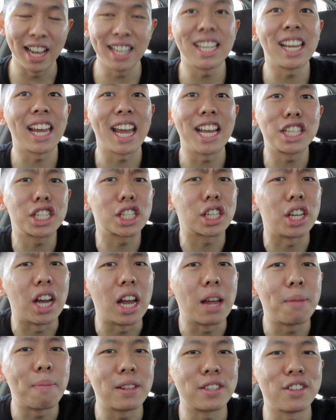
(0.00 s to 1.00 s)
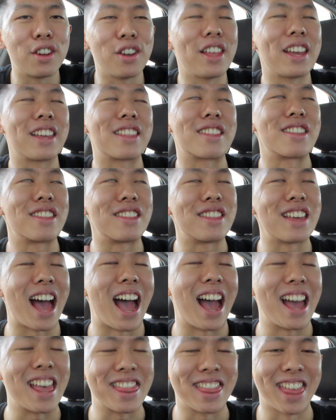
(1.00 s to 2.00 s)
It's like, it's good, but it's not like
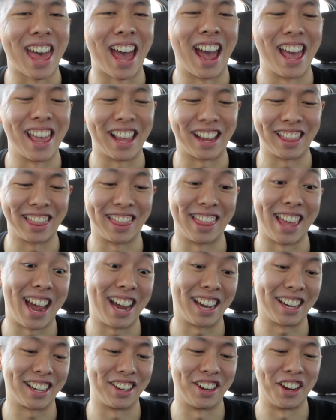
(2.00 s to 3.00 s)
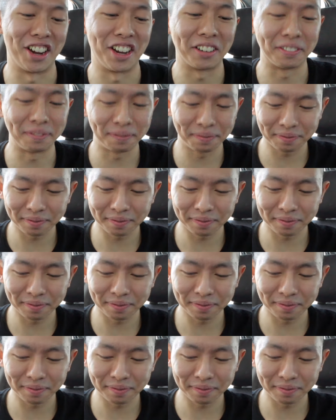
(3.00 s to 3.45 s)
that good.